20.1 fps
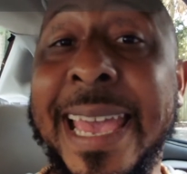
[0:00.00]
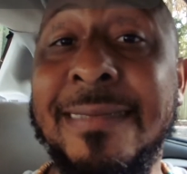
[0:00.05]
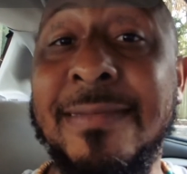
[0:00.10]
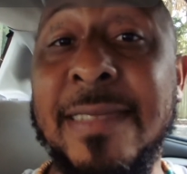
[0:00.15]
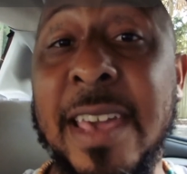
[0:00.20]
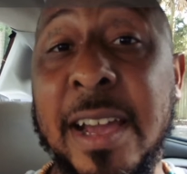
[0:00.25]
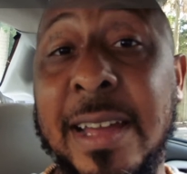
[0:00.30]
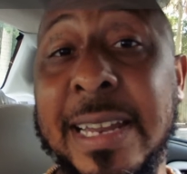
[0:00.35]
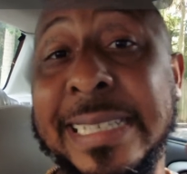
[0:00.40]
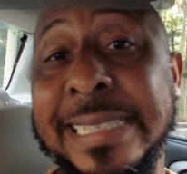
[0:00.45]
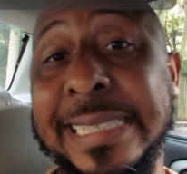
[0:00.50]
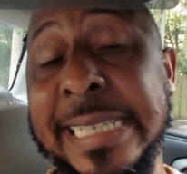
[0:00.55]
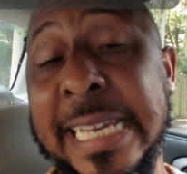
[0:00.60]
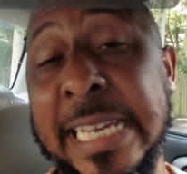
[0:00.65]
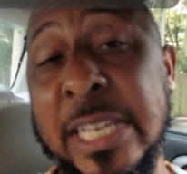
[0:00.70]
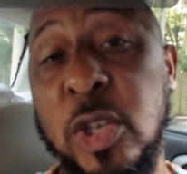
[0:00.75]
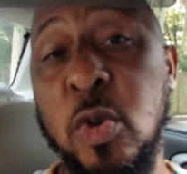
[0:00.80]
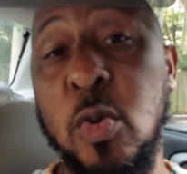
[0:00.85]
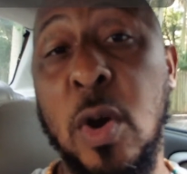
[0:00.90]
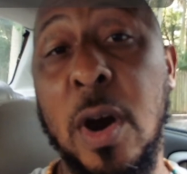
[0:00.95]
They're going to
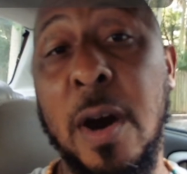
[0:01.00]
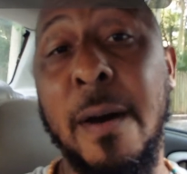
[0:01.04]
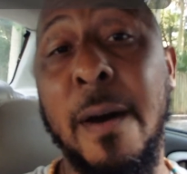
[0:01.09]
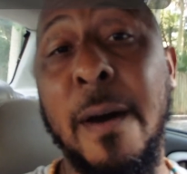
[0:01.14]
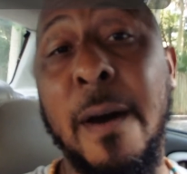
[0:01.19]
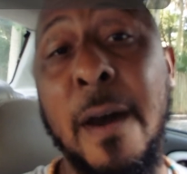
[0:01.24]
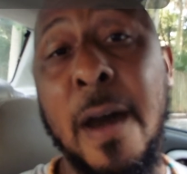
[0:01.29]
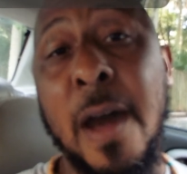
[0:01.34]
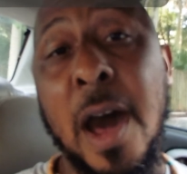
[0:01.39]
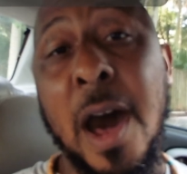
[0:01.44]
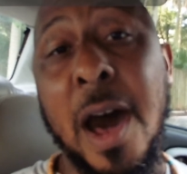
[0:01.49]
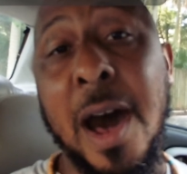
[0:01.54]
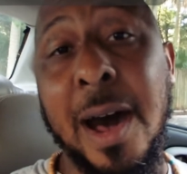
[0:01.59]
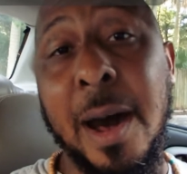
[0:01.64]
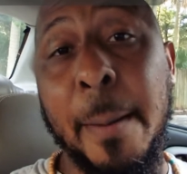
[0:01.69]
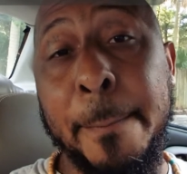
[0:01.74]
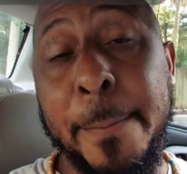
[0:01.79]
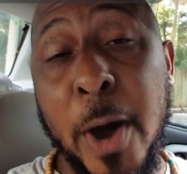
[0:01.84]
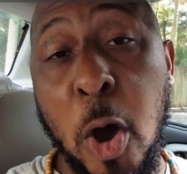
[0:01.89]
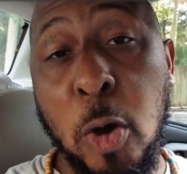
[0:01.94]
send you a
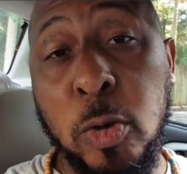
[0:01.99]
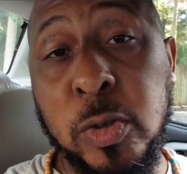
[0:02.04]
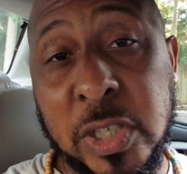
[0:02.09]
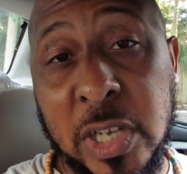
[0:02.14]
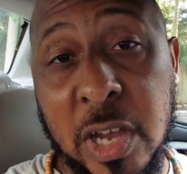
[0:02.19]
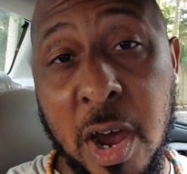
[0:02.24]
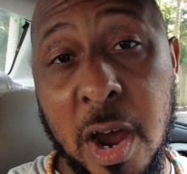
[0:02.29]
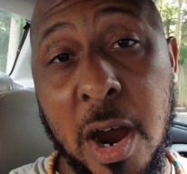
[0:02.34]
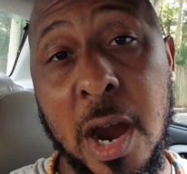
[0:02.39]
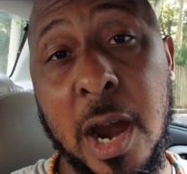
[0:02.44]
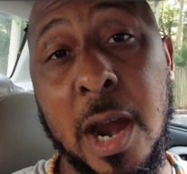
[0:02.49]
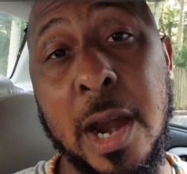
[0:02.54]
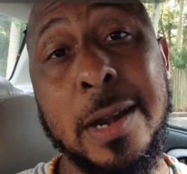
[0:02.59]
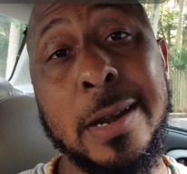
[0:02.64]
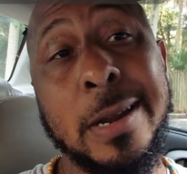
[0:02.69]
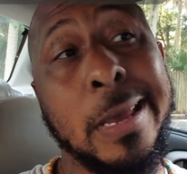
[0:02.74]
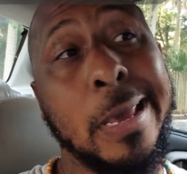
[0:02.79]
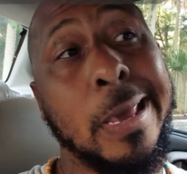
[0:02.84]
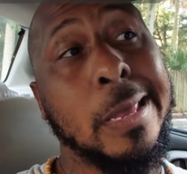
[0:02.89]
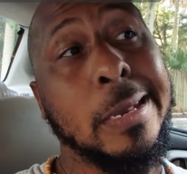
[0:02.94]
postcard.
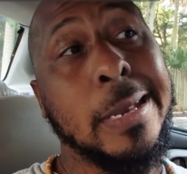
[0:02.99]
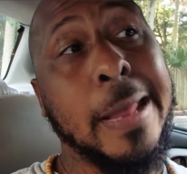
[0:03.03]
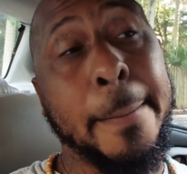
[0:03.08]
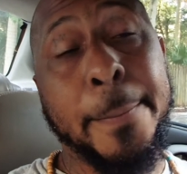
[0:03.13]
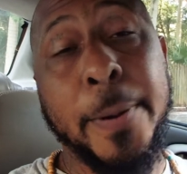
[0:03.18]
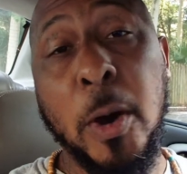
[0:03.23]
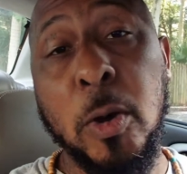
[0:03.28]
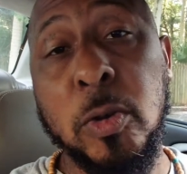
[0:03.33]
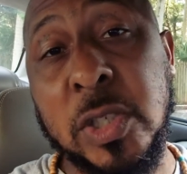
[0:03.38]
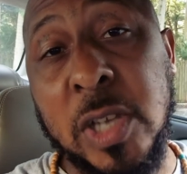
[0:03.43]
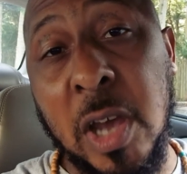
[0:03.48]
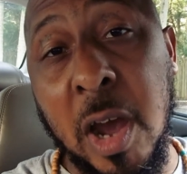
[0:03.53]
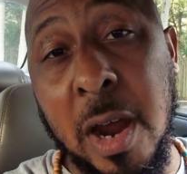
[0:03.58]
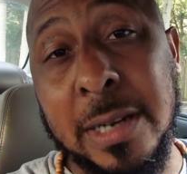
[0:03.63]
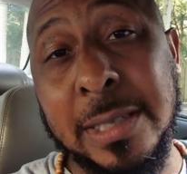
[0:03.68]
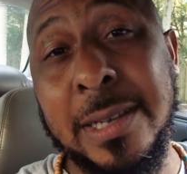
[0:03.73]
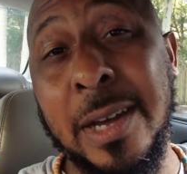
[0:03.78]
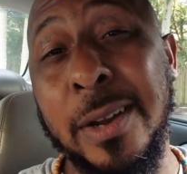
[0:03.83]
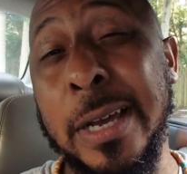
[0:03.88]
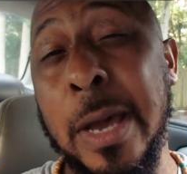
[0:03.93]
That postcard
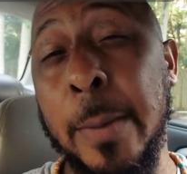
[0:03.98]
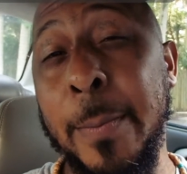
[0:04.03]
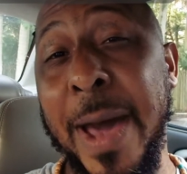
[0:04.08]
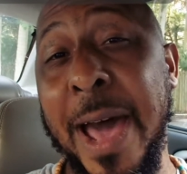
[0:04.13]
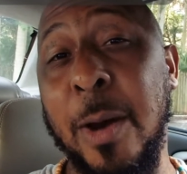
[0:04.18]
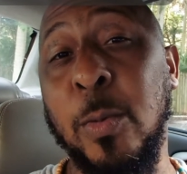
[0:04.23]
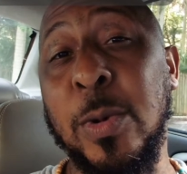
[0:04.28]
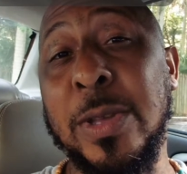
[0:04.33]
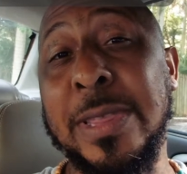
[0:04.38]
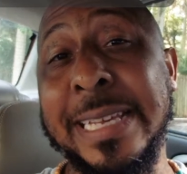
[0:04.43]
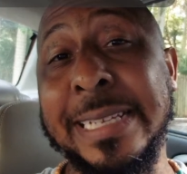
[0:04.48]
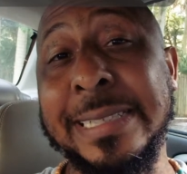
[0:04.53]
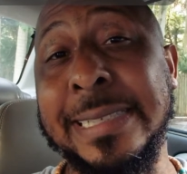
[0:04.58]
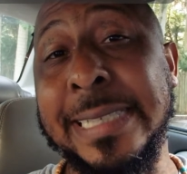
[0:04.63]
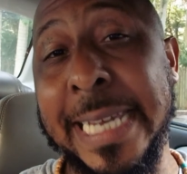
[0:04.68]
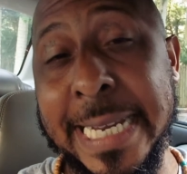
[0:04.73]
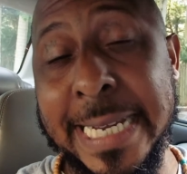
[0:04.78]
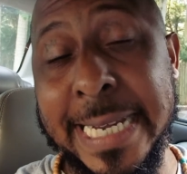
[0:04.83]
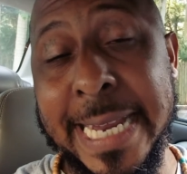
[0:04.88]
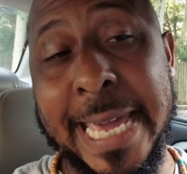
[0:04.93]
is going to come out within
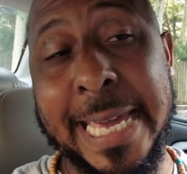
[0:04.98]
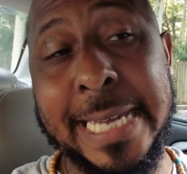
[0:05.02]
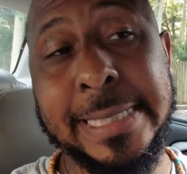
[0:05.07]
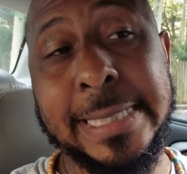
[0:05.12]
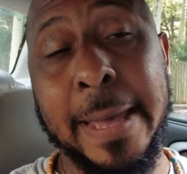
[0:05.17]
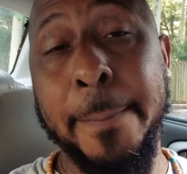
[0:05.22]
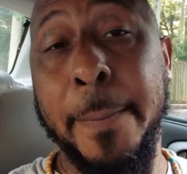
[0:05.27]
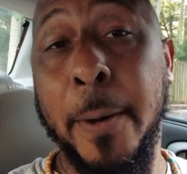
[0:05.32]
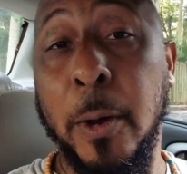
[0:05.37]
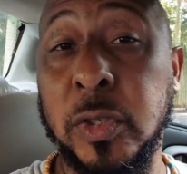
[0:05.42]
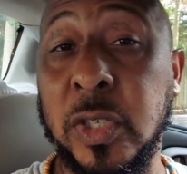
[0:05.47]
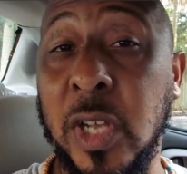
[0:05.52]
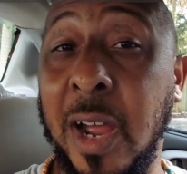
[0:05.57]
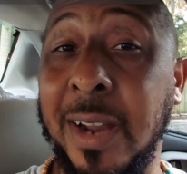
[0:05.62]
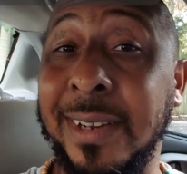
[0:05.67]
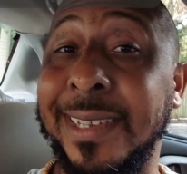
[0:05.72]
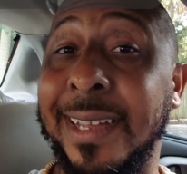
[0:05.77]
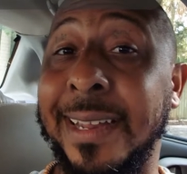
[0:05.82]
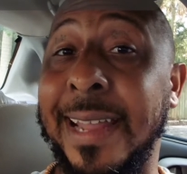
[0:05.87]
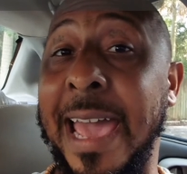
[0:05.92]
10 days. That postcard
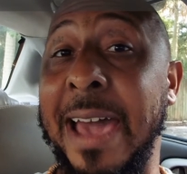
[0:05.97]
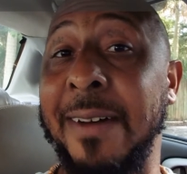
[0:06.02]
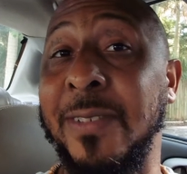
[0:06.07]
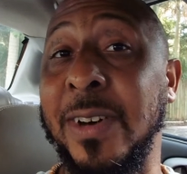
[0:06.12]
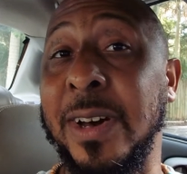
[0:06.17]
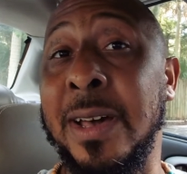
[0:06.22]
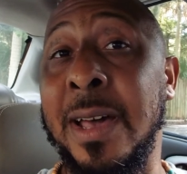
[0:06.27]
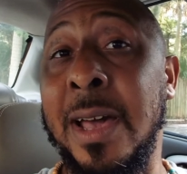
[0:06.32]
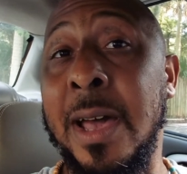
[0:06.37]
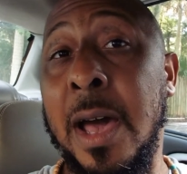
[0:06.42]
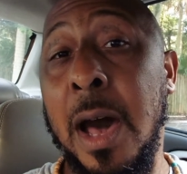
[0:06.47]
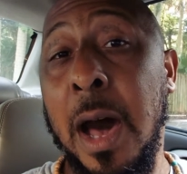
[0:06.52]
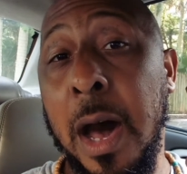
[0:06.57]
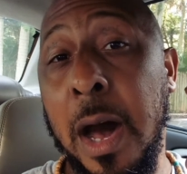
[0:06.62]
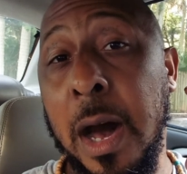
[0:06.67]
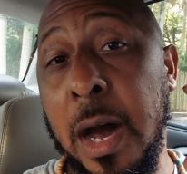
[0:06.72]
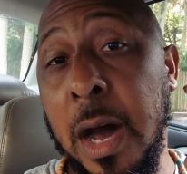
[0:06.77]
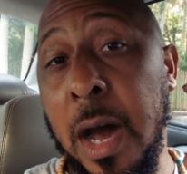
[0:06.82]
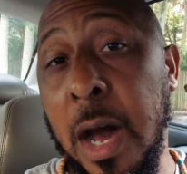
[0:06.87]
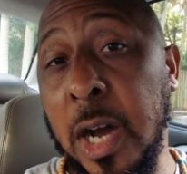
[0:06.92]
is going to have a
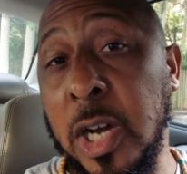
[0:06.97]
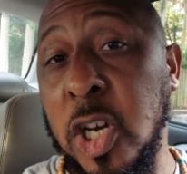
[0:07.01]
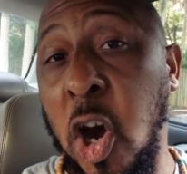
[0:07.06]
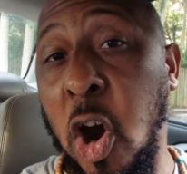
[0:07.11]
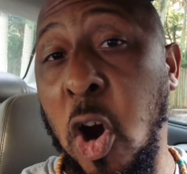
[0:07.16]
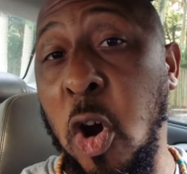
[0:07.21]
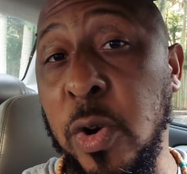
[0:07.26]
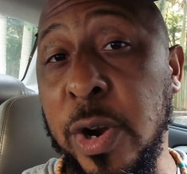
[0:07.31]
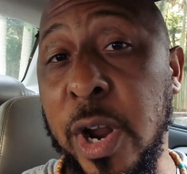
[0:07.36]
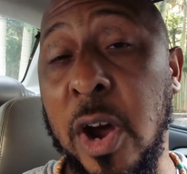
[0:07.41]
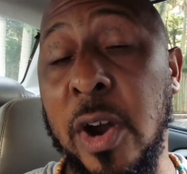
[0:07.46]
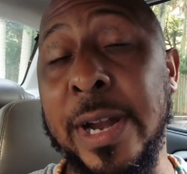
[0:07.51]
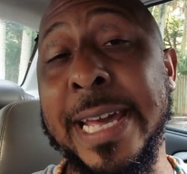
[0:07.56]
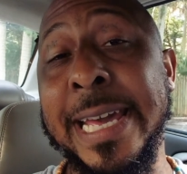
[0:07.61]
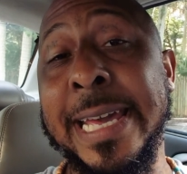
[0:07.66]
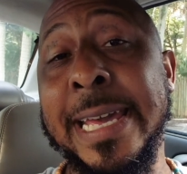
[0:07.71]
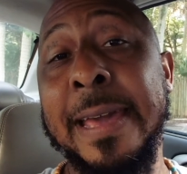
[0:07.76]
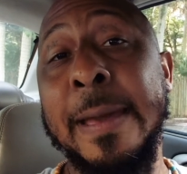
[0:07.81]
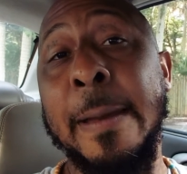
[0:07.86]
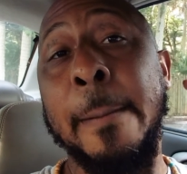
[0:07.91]
code on it.